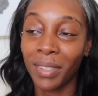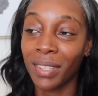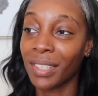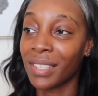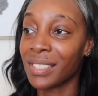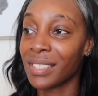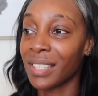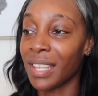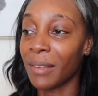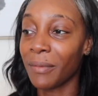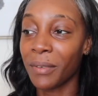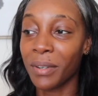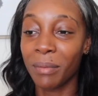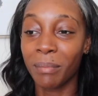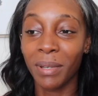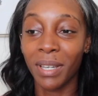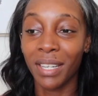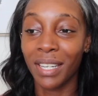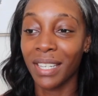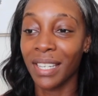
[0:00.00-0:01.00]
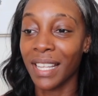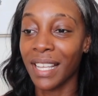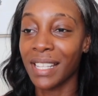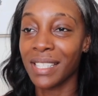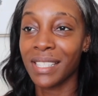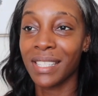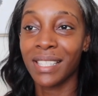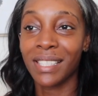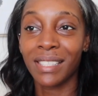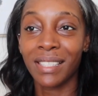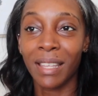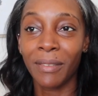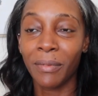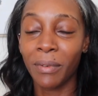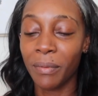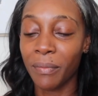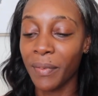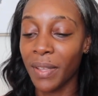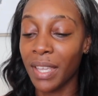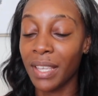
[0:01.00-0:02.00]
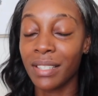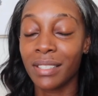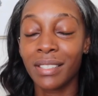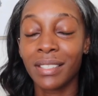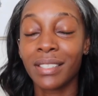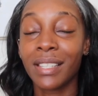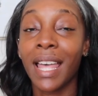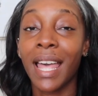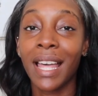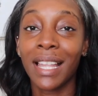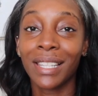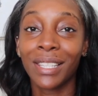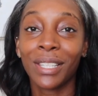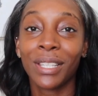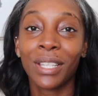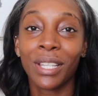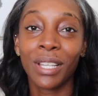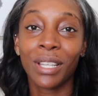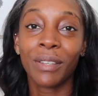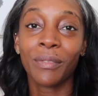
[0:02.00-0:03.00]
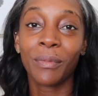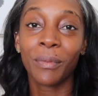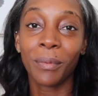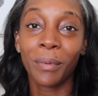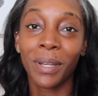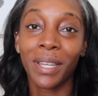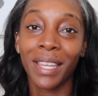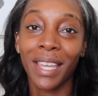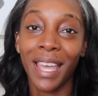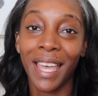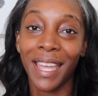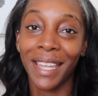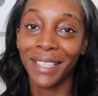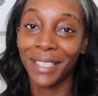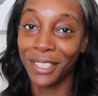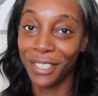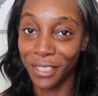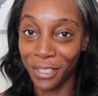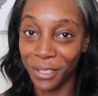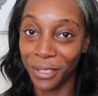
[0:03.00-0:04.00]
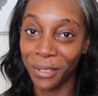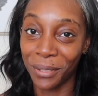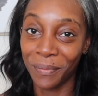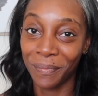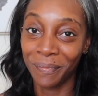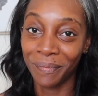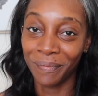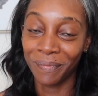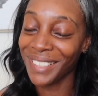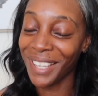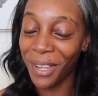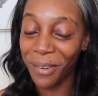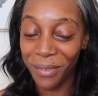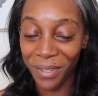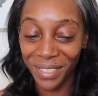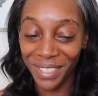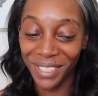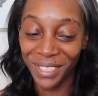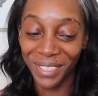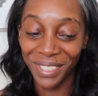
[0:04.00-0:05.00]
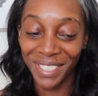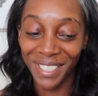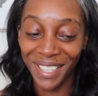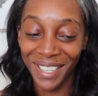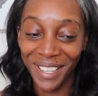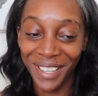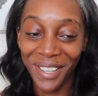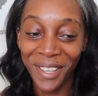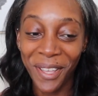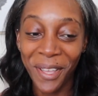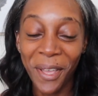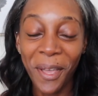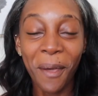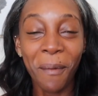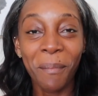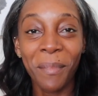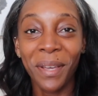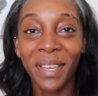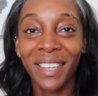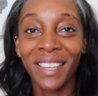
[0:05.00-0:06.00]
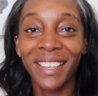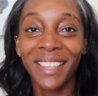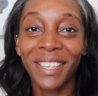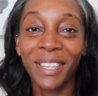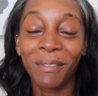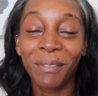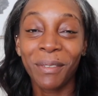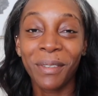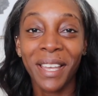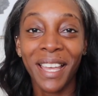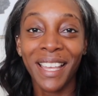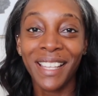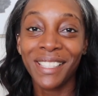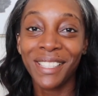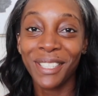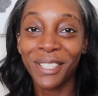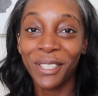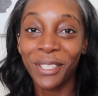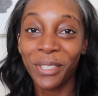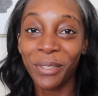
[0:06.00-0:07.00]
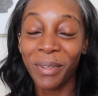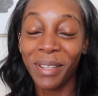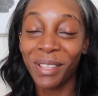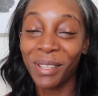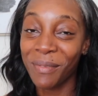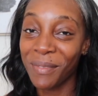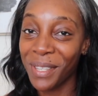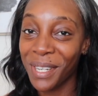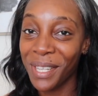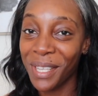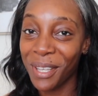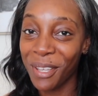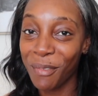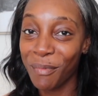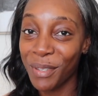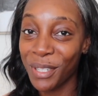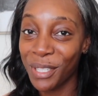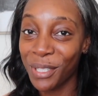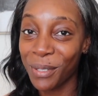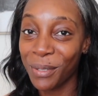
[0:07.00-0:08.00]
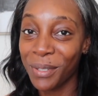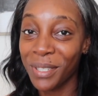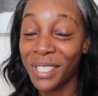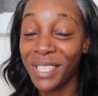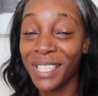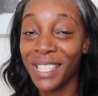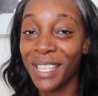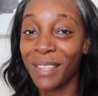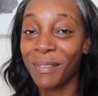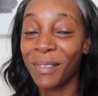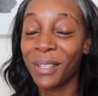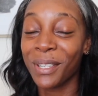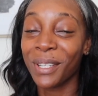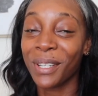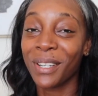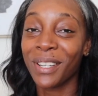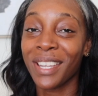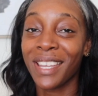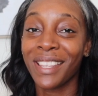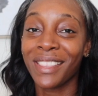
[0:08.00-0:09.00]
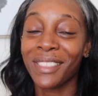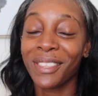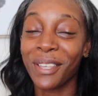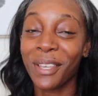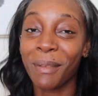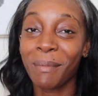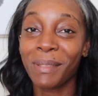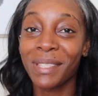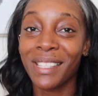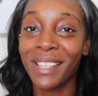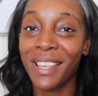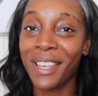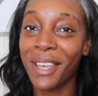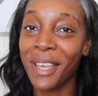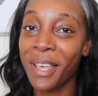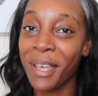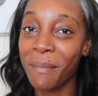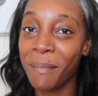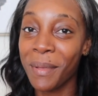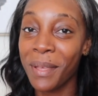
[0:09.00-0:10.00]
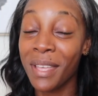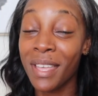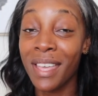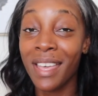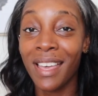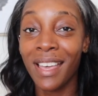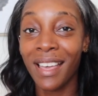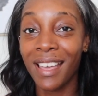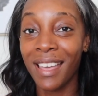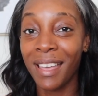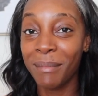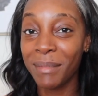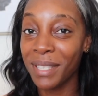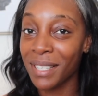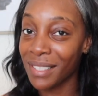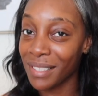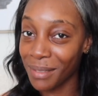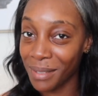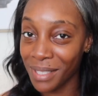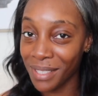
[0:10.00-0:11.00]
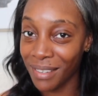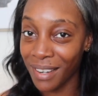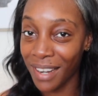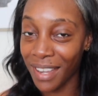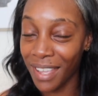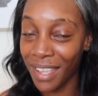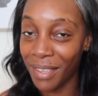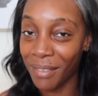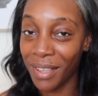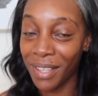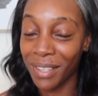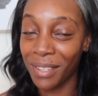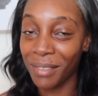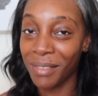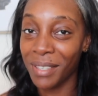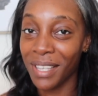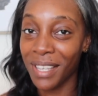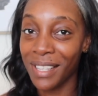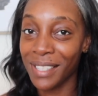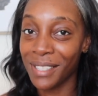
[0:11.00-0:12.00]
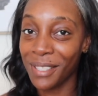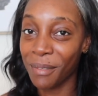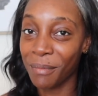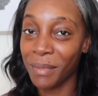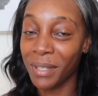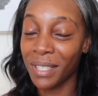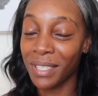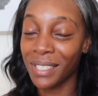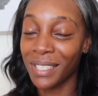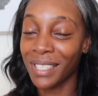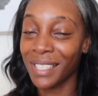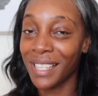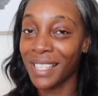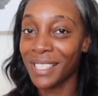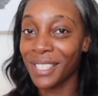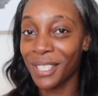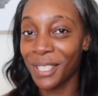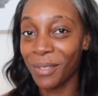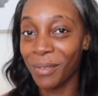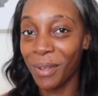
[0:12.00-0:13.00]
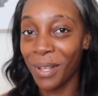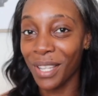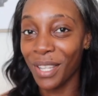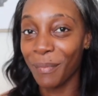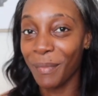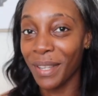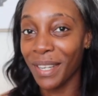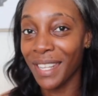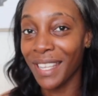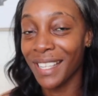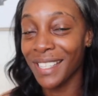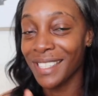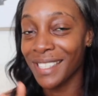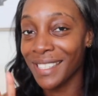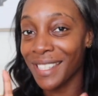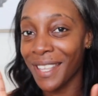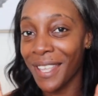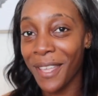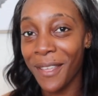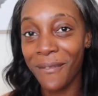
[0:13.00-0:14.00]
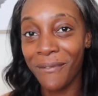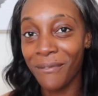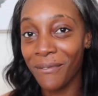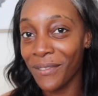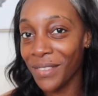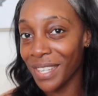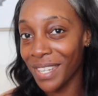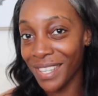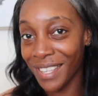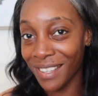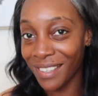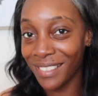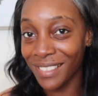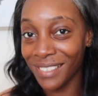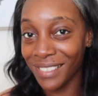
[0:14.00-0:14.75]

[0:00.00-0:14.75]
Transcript: It's not for the money. Like I said, it's not for fame. It's just I love what I do. I really do, y'all. But if you guys enjoyed the video, be sure to give your girl a thumbs up. Comment and subscribe. I love you guys so much, and I'll see you all in my next video.